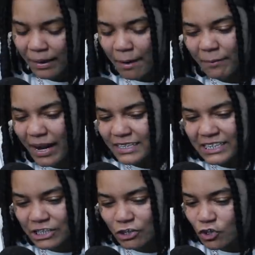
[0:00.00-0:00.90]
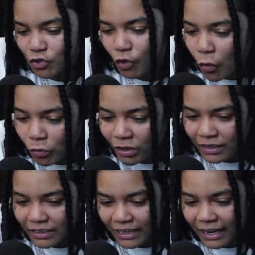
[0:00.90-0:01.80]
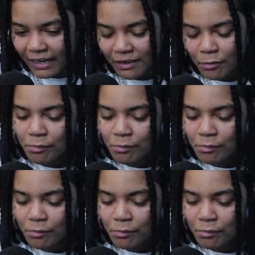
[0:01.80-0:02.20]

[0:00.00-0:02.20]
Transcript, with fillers: But I'm not just a troller. Right.